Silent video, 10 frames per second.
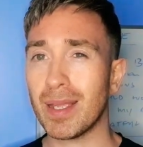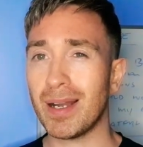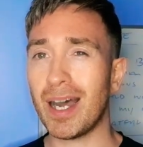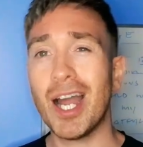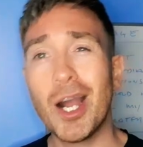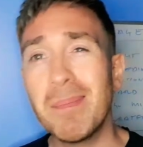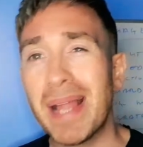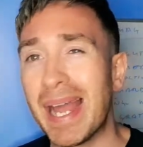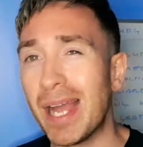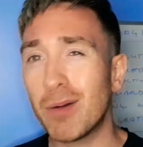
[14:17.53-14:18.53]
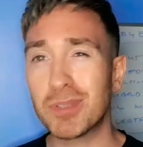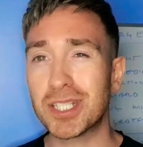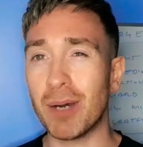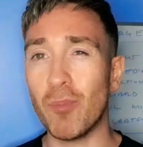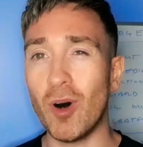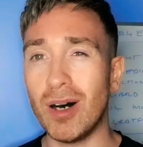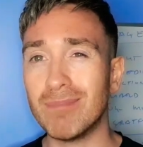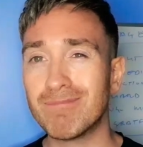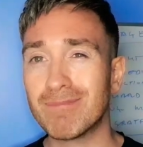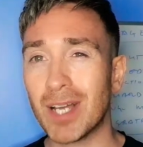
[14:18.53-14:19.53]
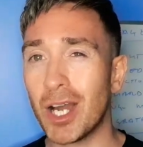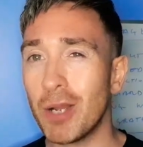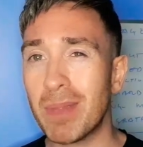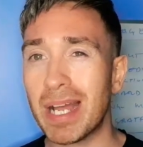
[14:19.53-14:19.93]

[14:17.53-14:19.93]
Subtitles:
I hope that helps somewhat. I'm